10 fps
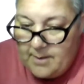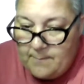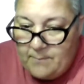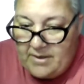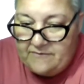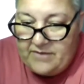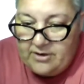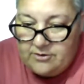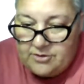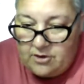My
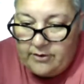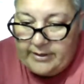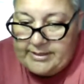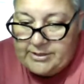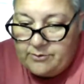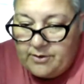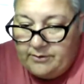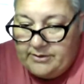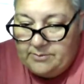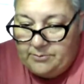fingers already
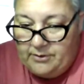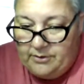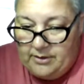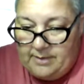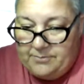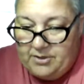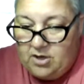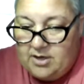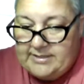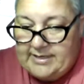scrolling to pull up the
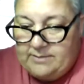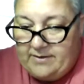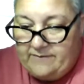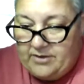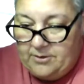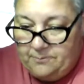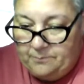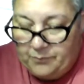contact in my phone.